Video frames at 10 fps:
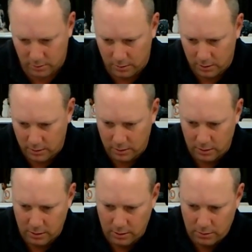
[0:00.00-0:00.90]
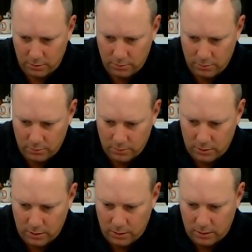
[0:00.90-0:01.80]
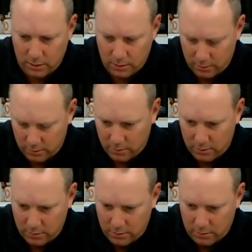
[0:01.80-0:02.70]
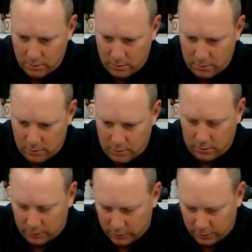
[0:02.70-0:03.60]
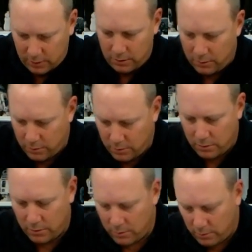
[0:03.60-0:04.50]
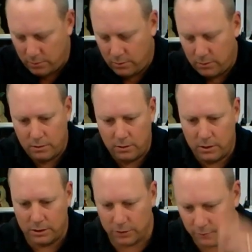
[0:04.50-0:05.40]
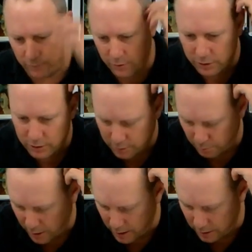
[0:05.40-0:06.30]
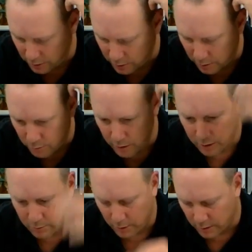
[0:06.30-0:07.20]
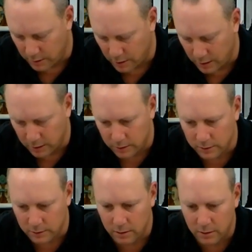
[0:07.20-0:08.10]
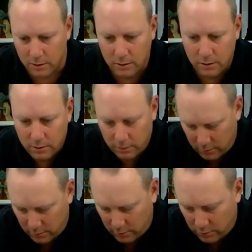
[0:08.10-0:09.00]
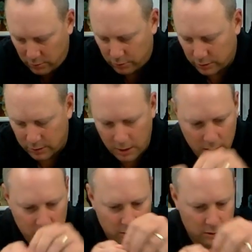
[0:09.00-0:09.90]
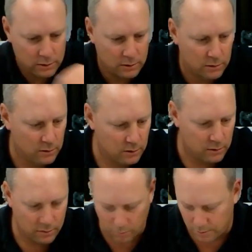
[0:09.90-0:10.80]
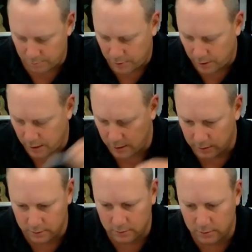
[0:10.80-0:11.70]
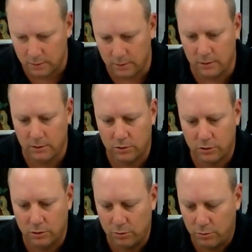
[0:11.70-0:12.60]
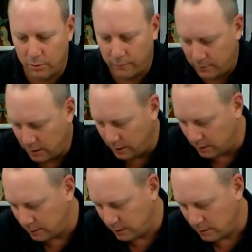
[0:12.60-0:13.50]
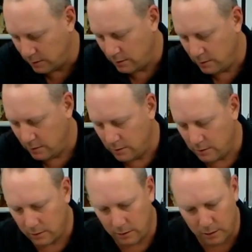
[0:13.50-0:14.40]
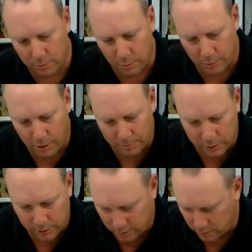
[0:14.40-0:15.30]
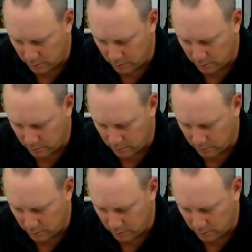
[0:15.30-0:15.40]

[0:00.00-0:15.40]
I can go there, like so. Let's just finish this page, shall we? 1 of these, 2 studs, 1 plate, and 2 of these thingamabobs.